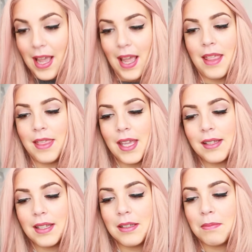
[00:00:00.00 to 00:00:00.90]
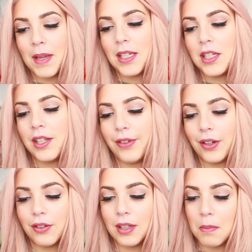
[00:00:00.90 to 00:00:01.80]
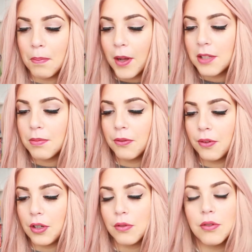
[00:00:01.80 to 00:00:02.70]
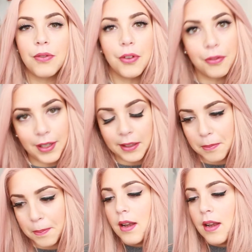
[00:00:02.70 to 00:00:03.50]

and this has made it difficult and impossible for you to fulfill.